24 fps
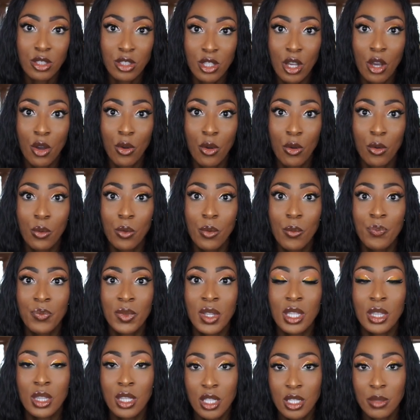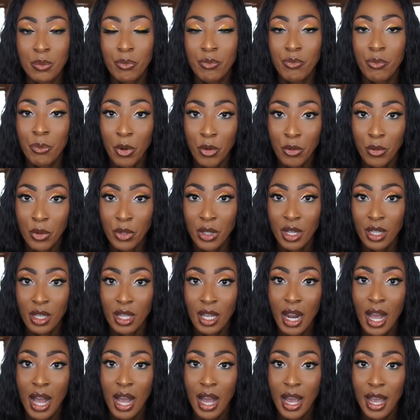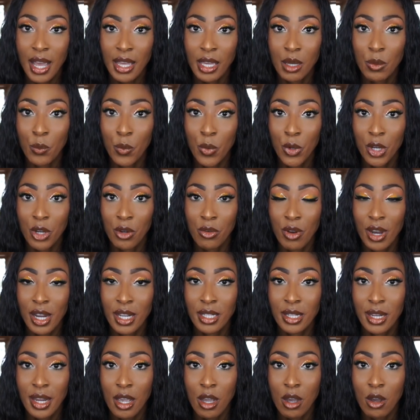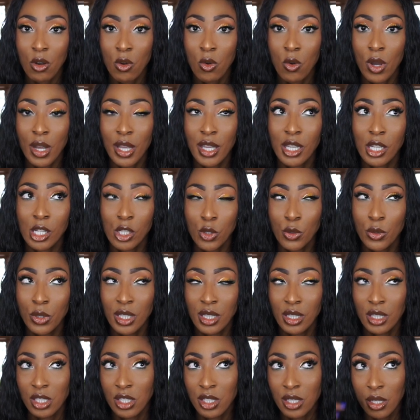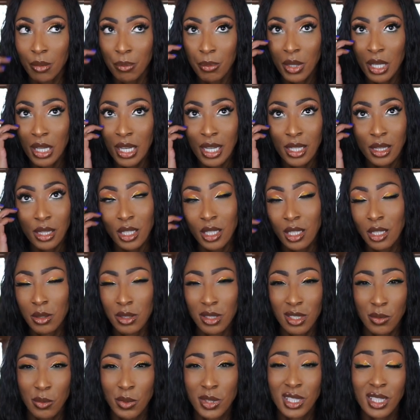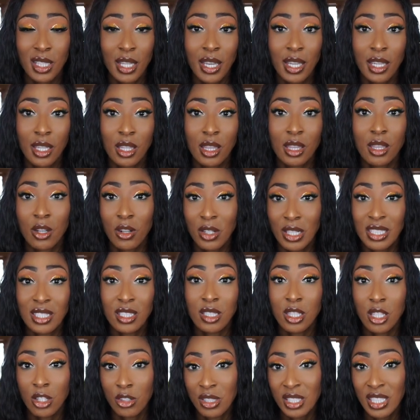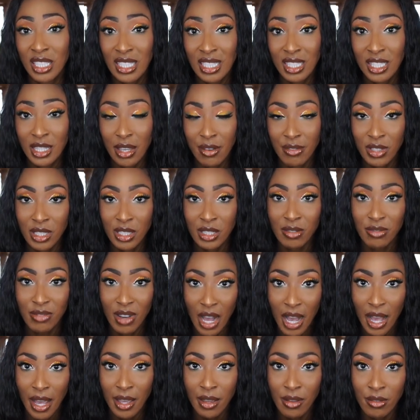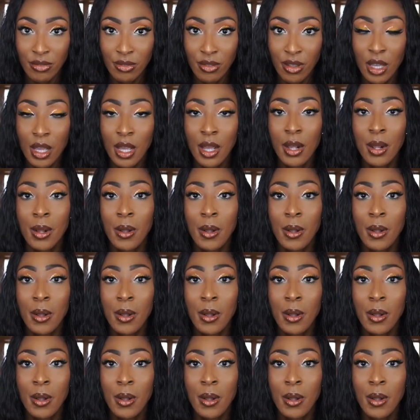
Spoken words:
So this peruca that I am wearing right now, including the shipping, I think it was like $13.75.